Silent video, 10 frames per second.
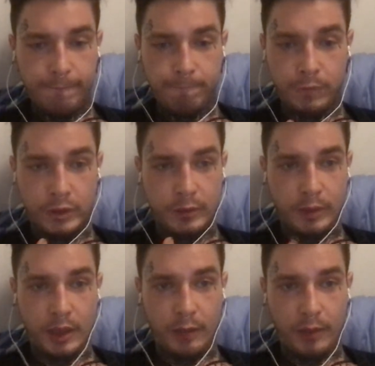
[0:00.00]
for some
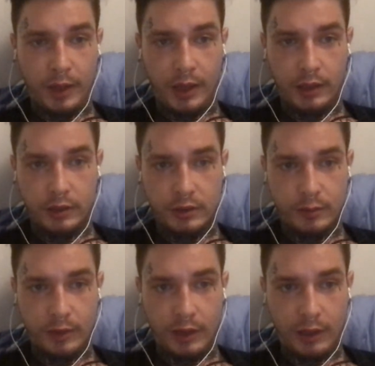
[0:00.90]
kickbacks or some
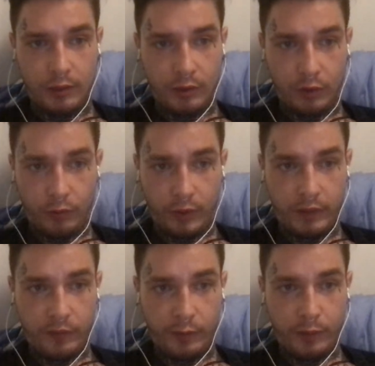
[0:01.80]
clout or
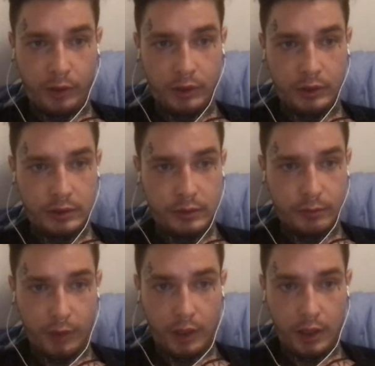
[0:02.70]
whatever, perks,
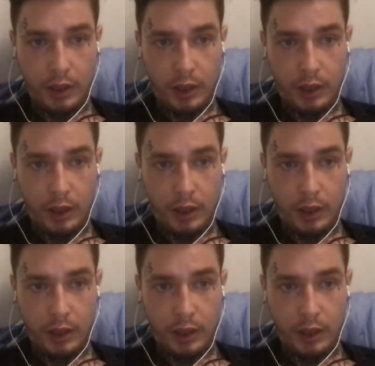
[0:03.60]
money.